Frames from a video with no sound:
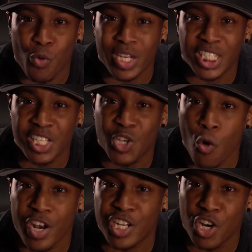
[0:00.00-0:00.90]
with just
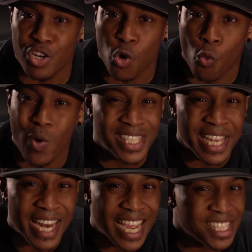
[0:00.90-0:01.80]
going to church on Wednesday
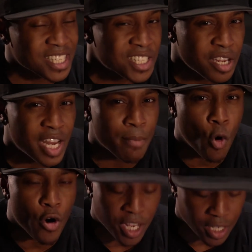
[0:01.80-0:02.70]
nights and Sunday
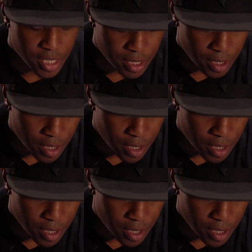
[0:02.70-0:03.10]
mornings?